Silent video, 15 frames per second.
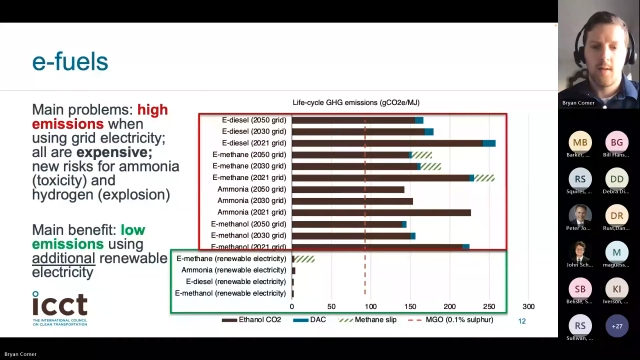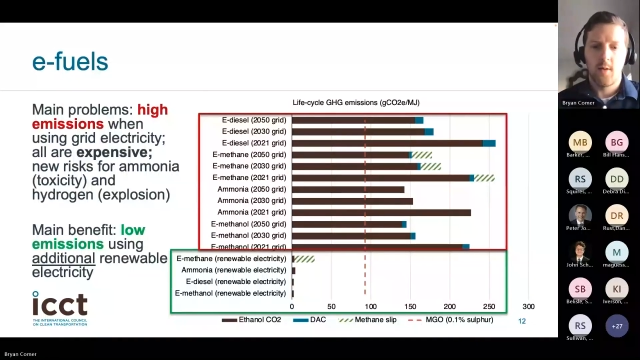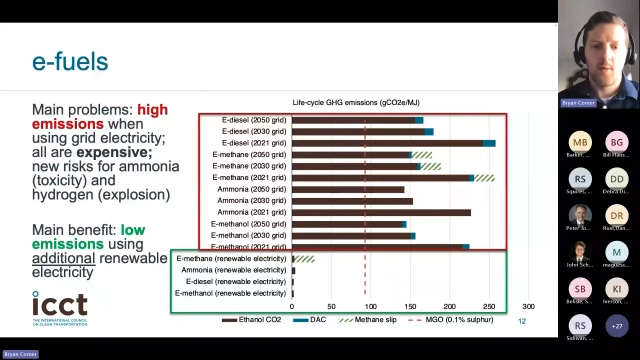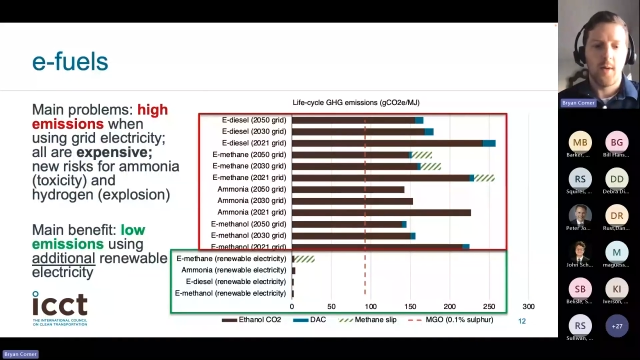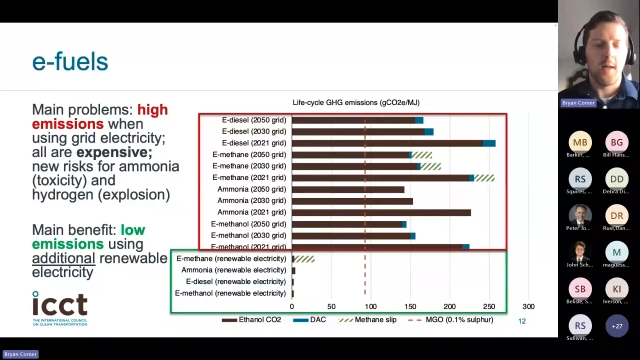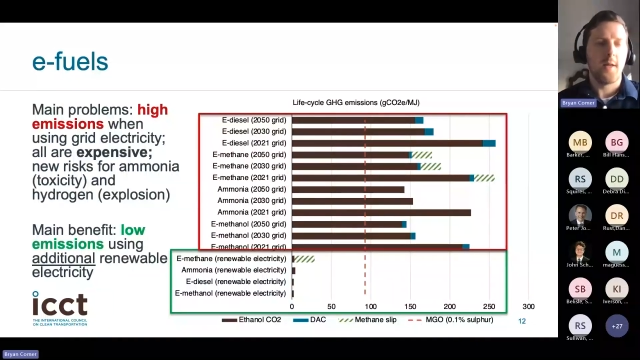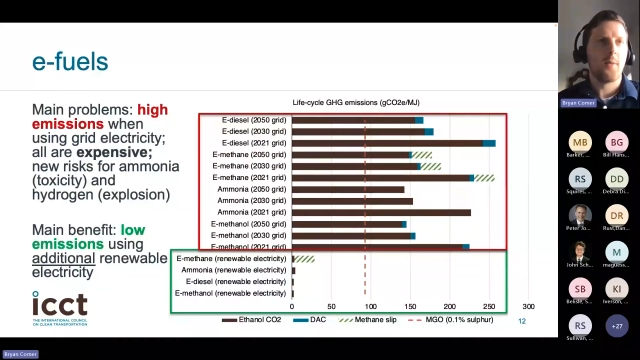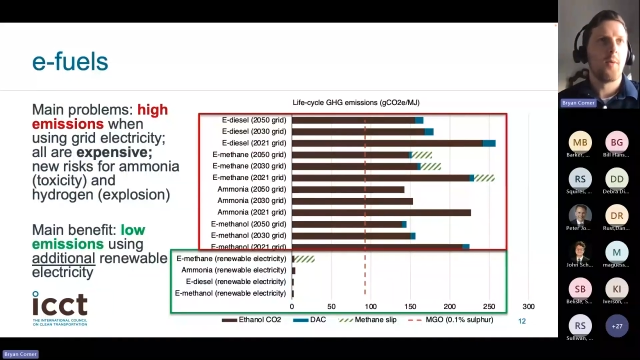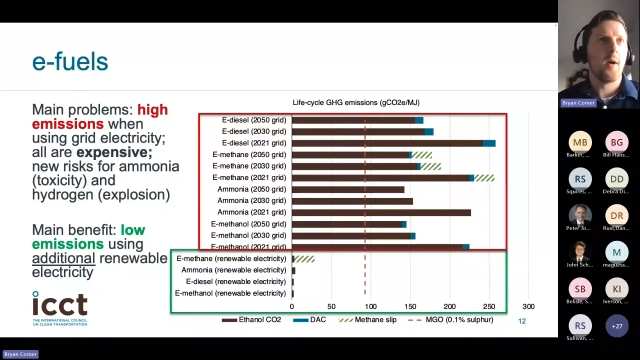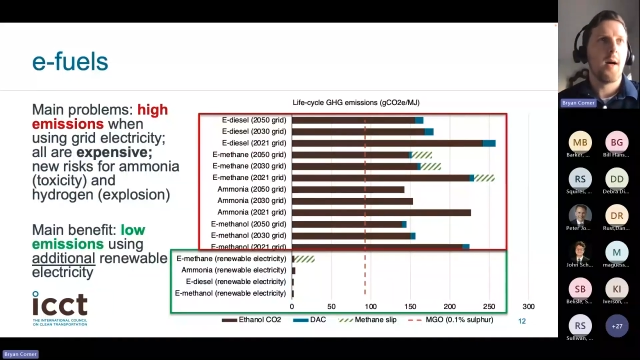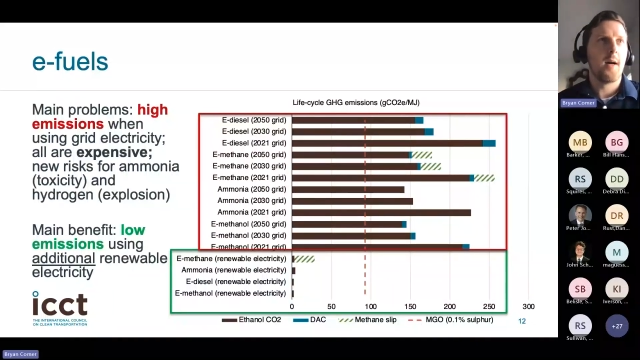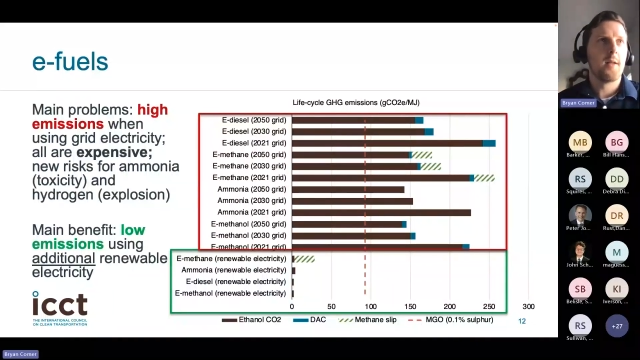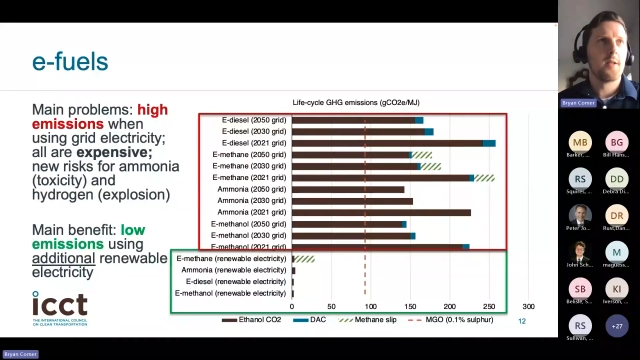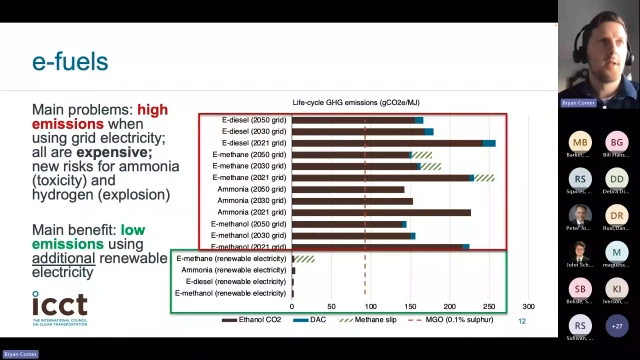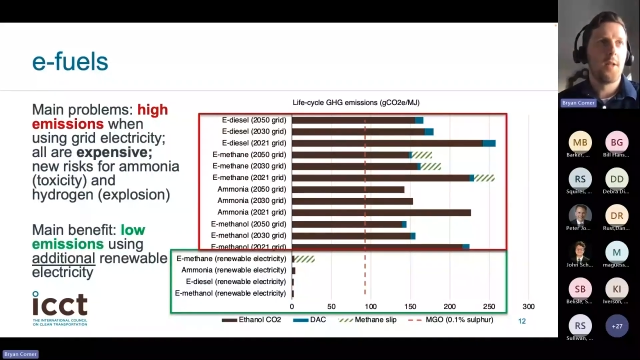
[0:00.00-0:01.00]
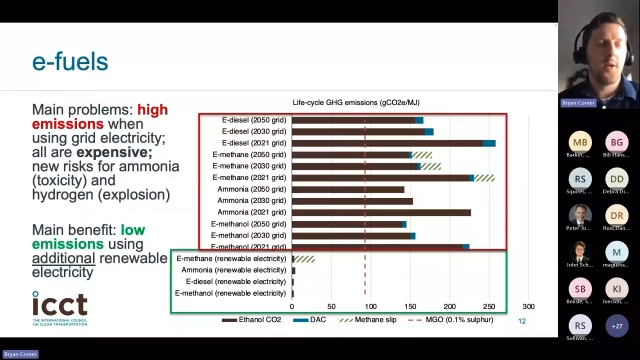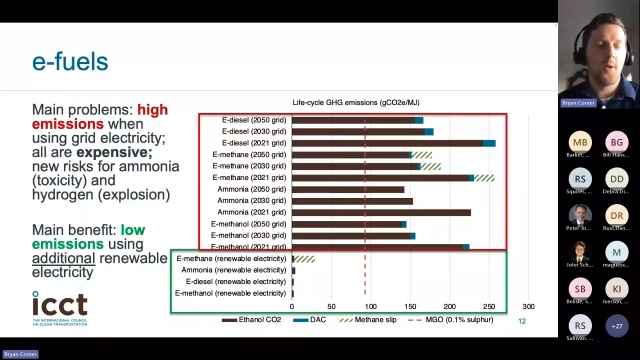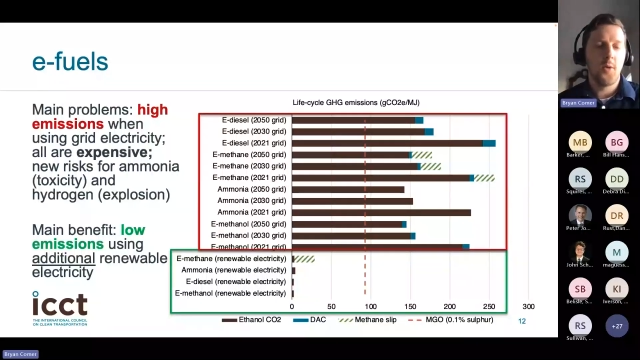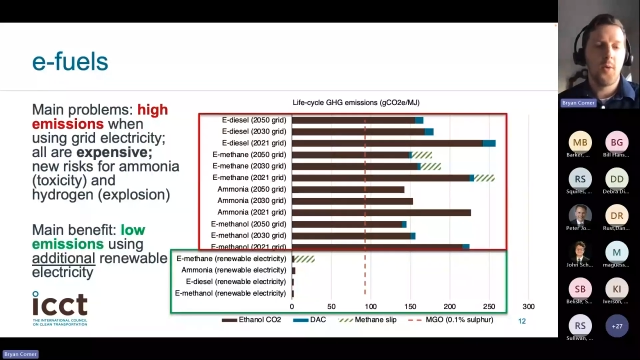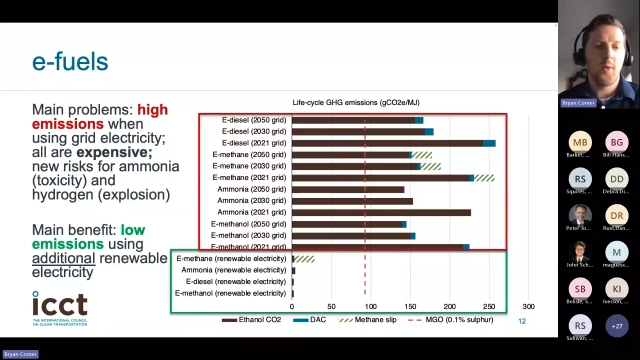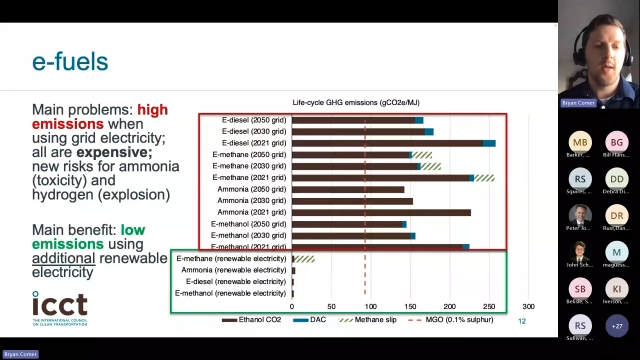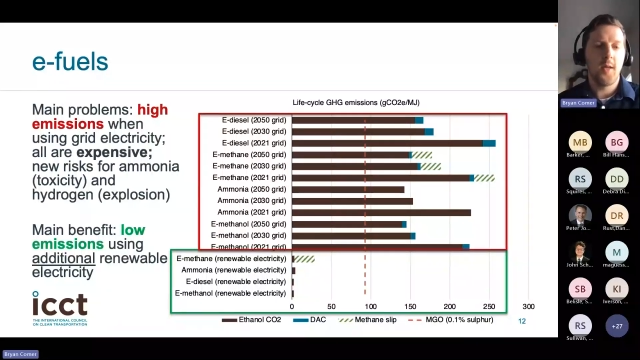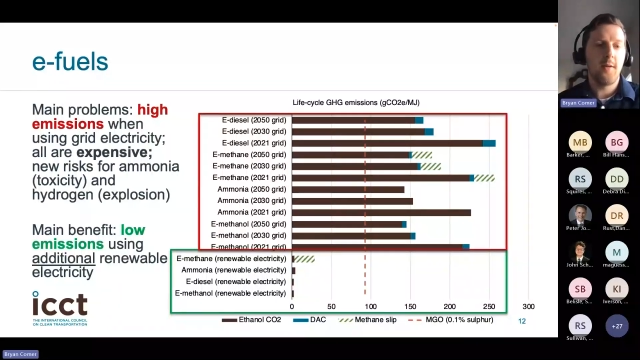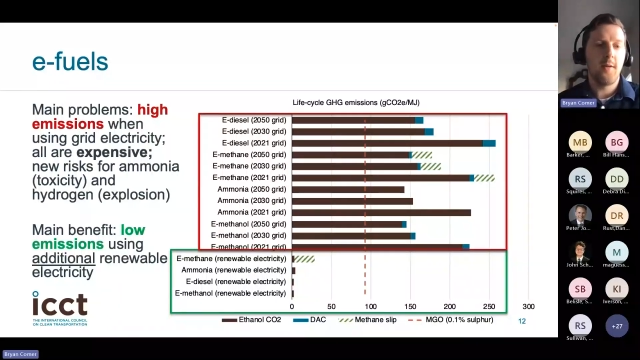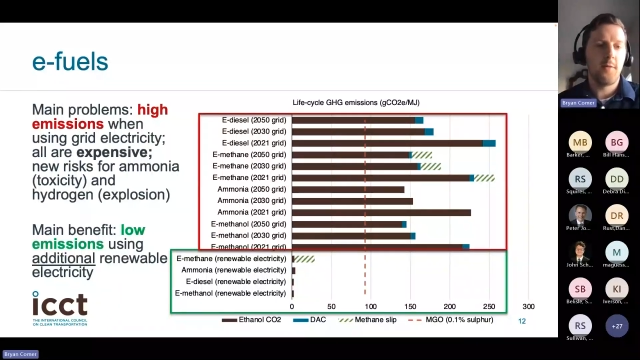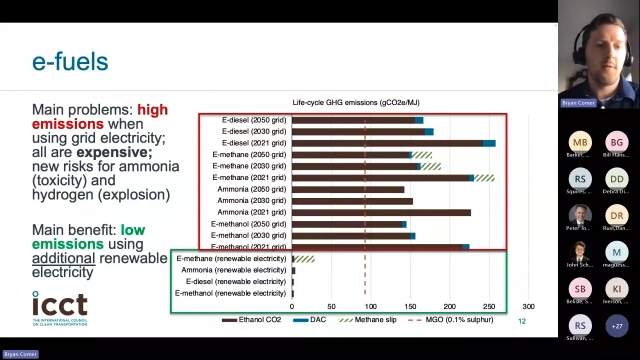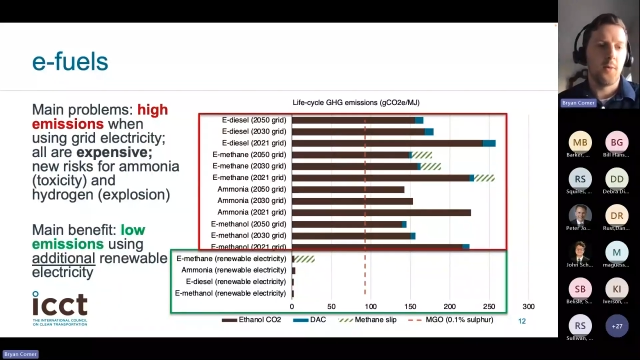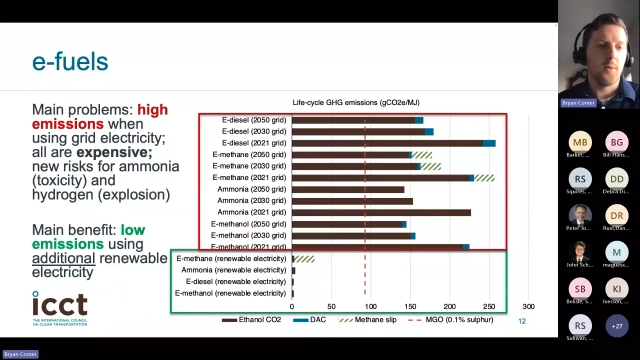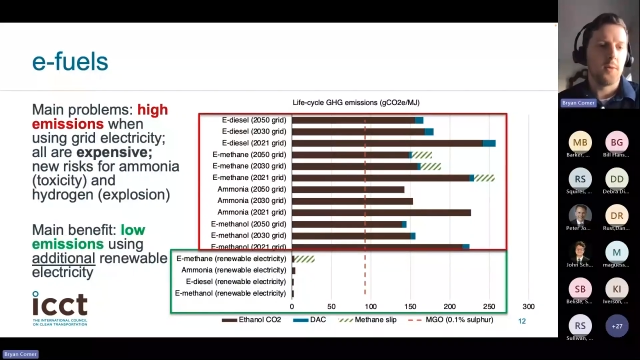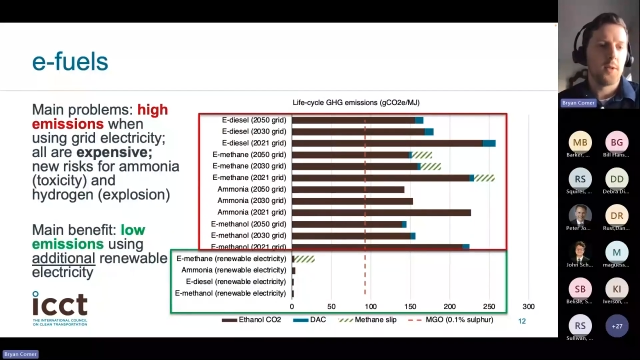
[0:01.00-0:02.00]
All right, we're on to
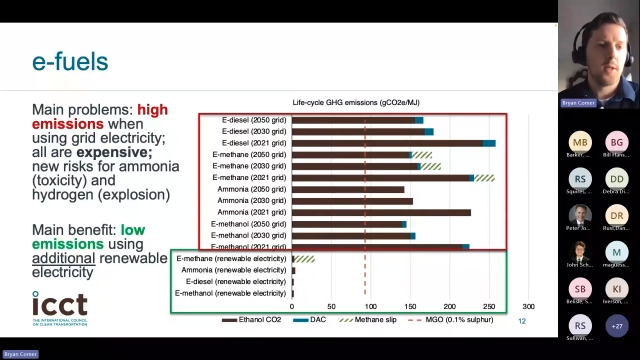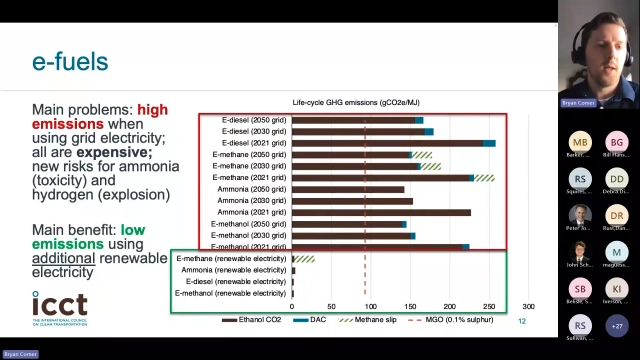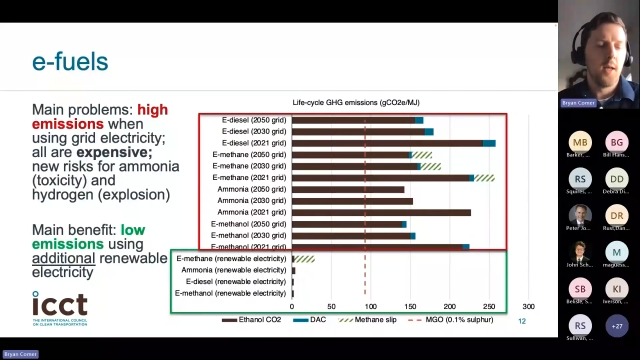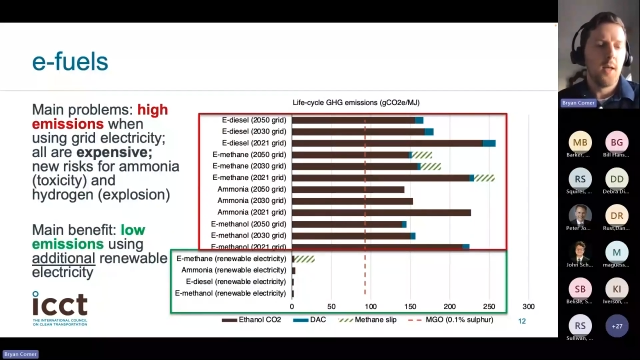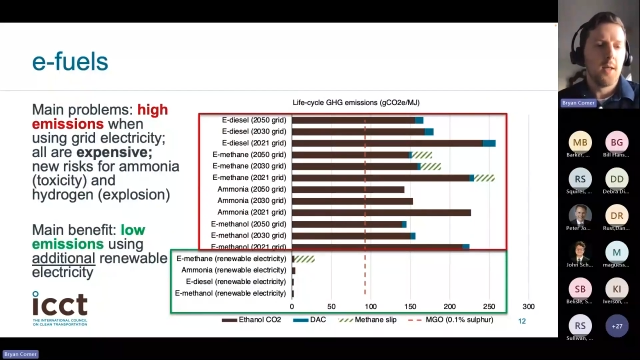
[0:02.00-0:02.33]
e-fuels.